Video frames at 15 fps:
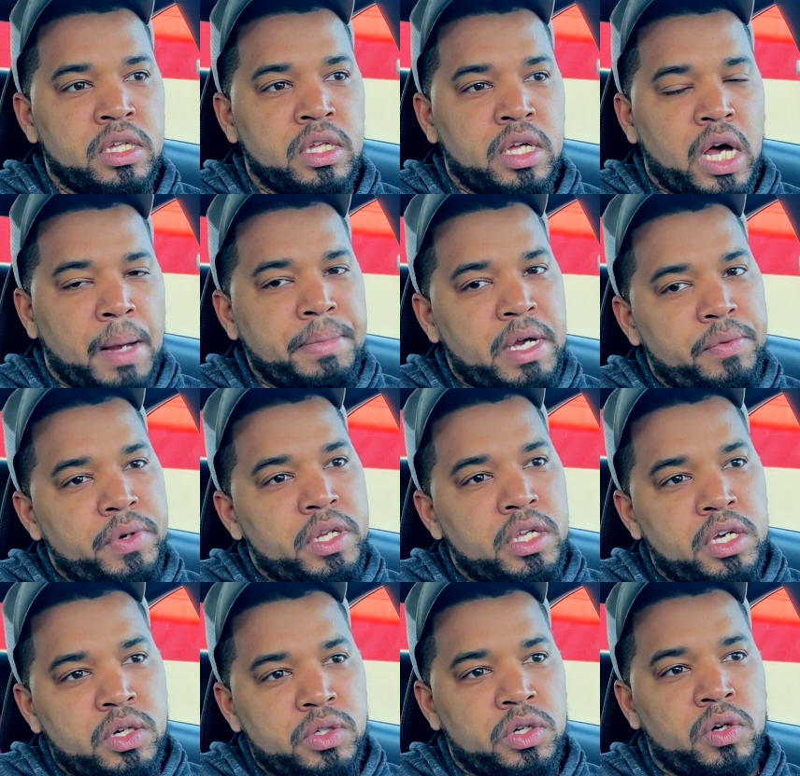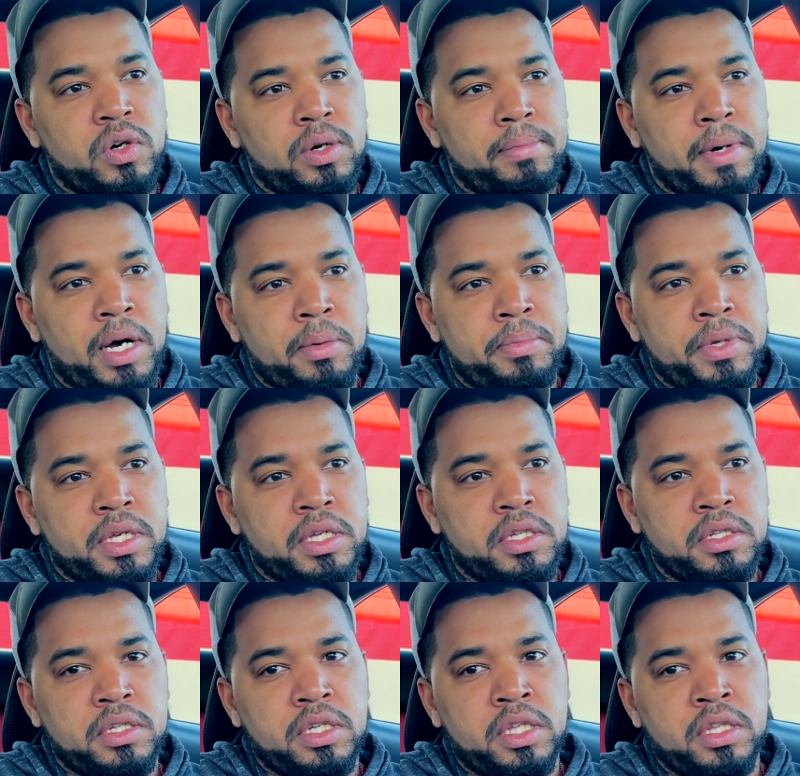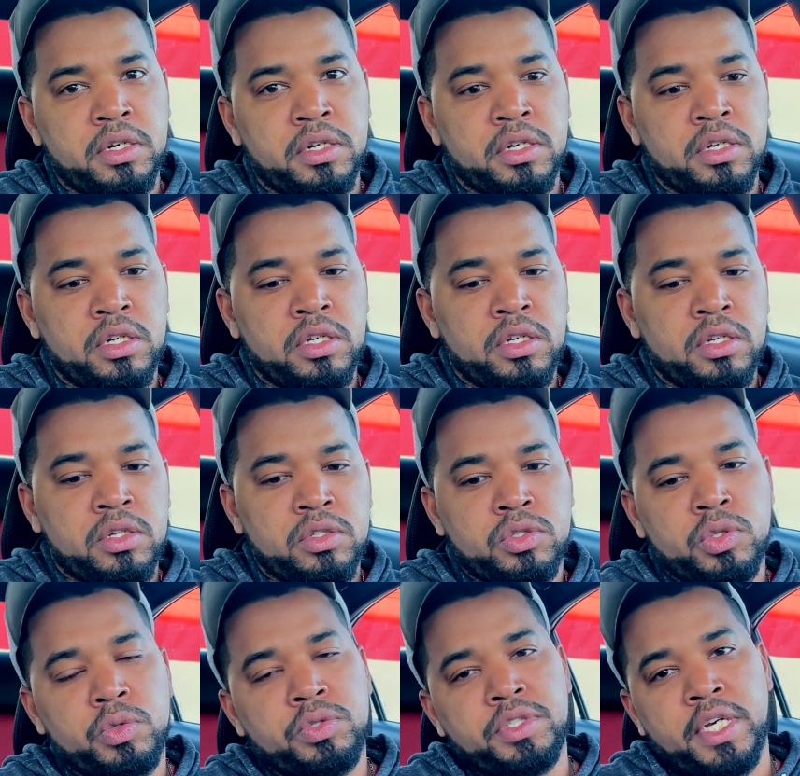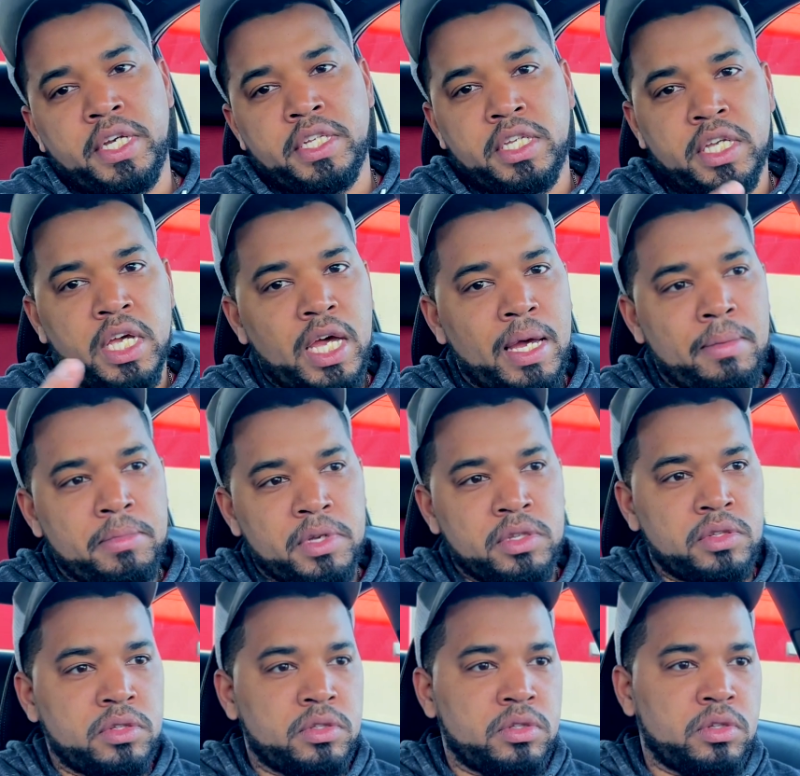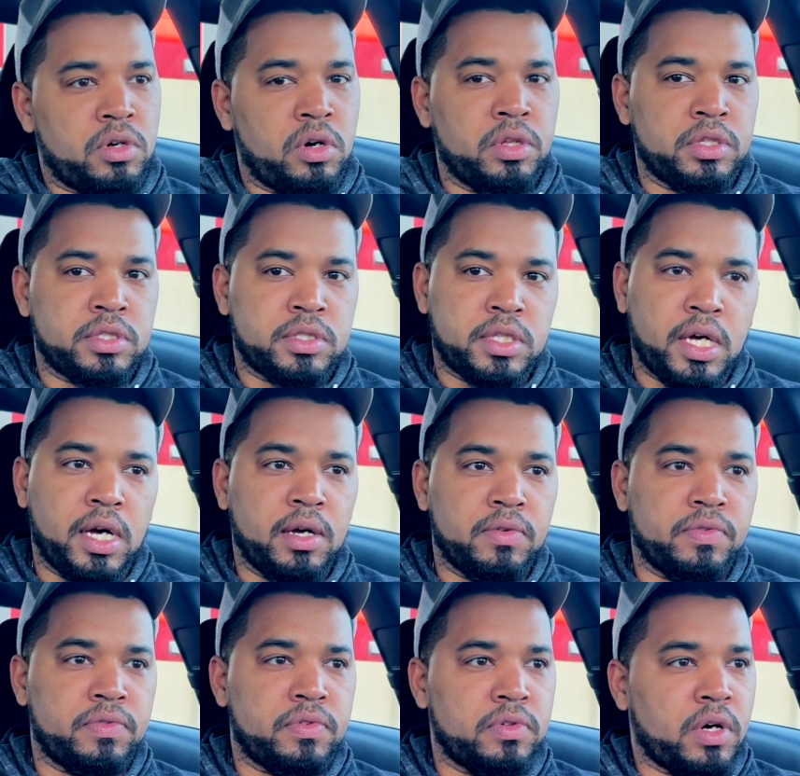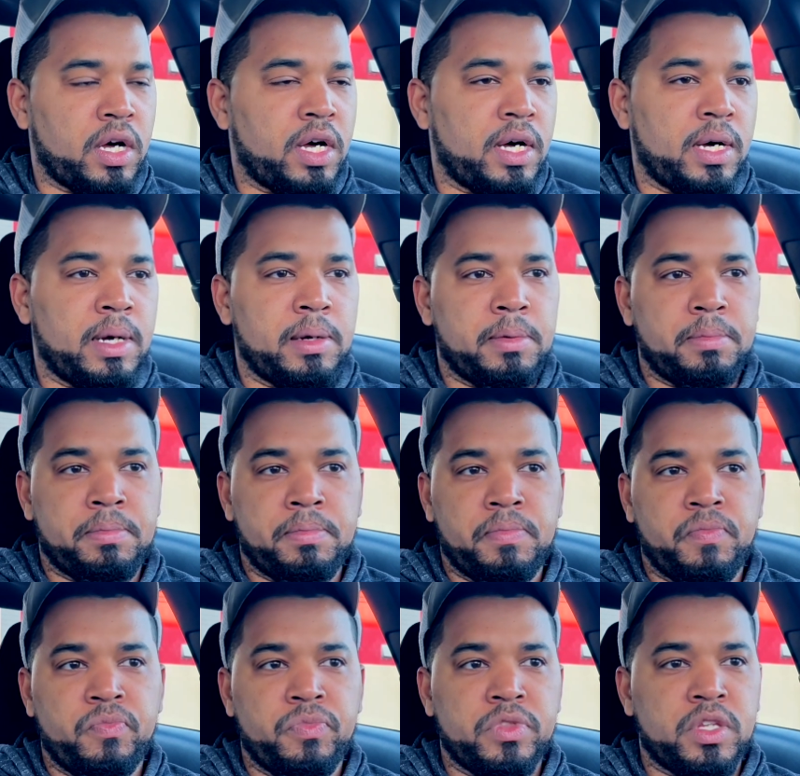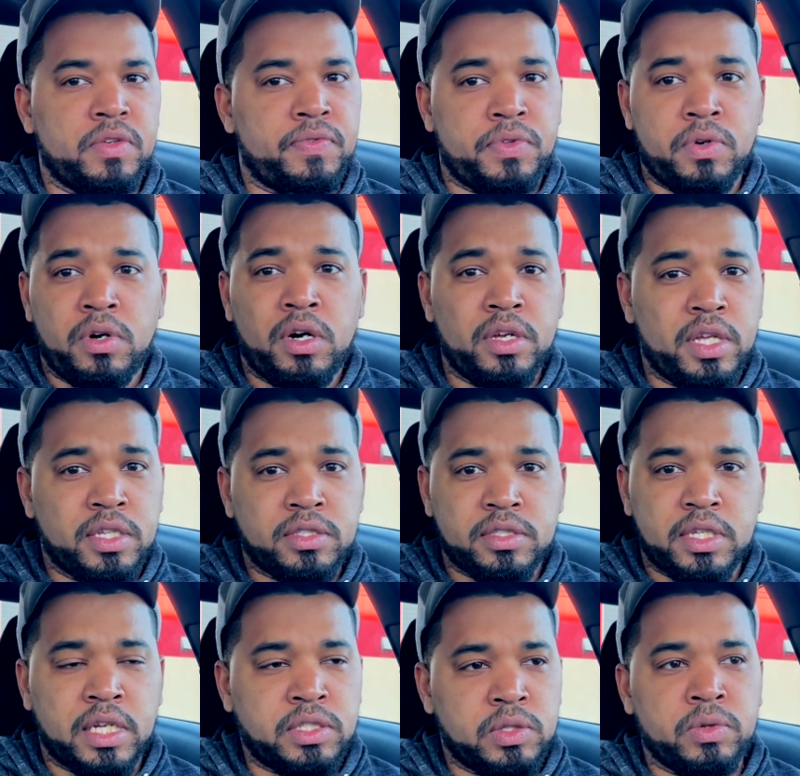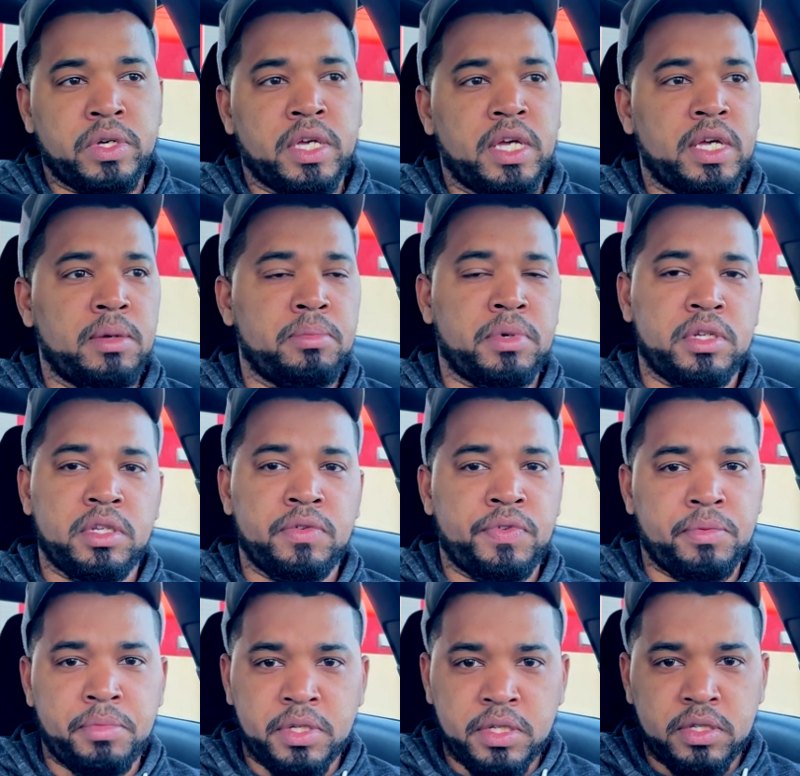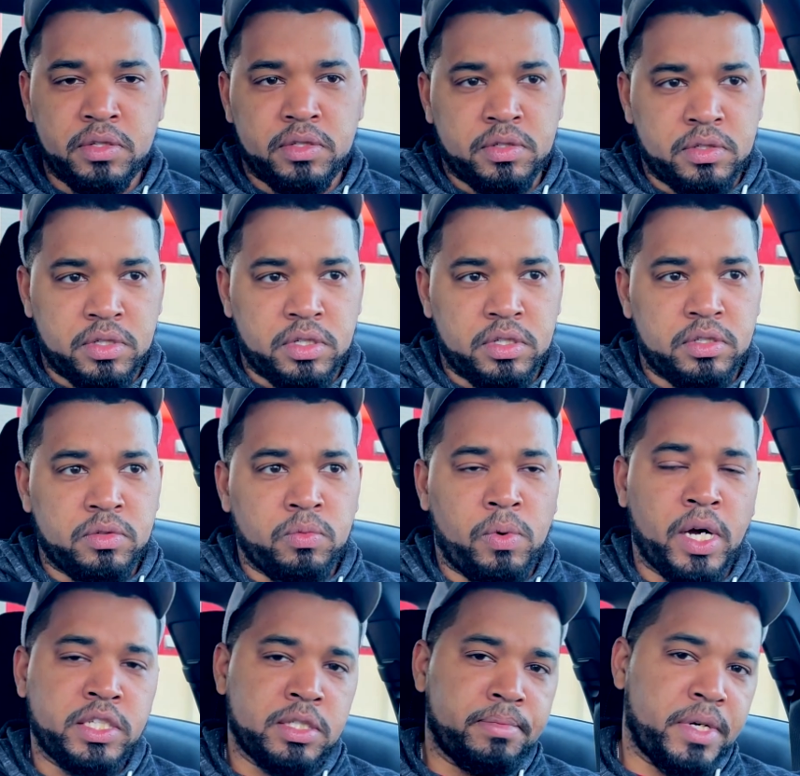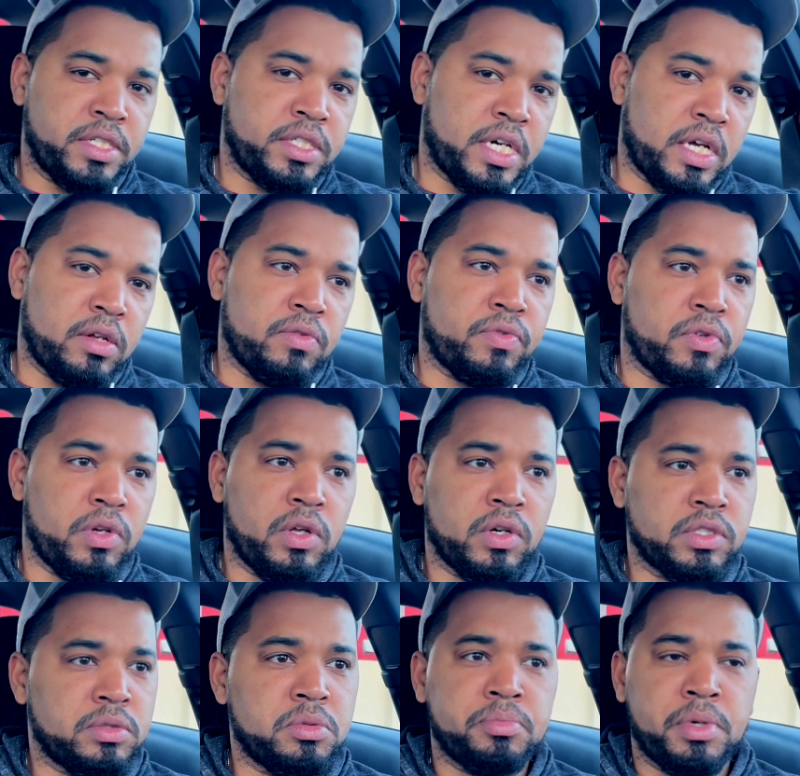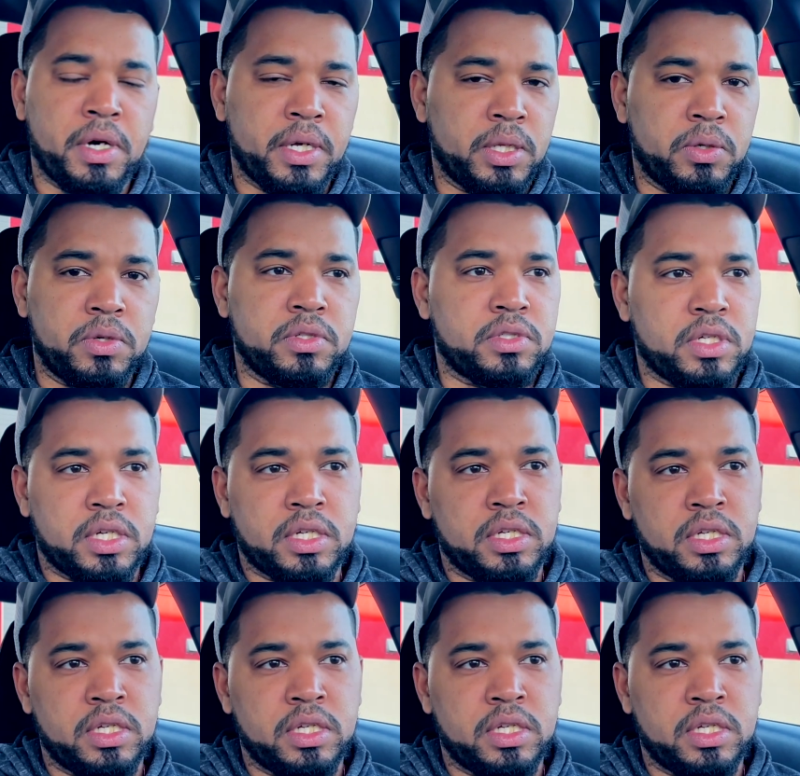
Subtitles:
gung-ho about being either 2JDM and all this stuff. If you are, that's okay. But if you've been watching my channel for a long time, you probably noticed like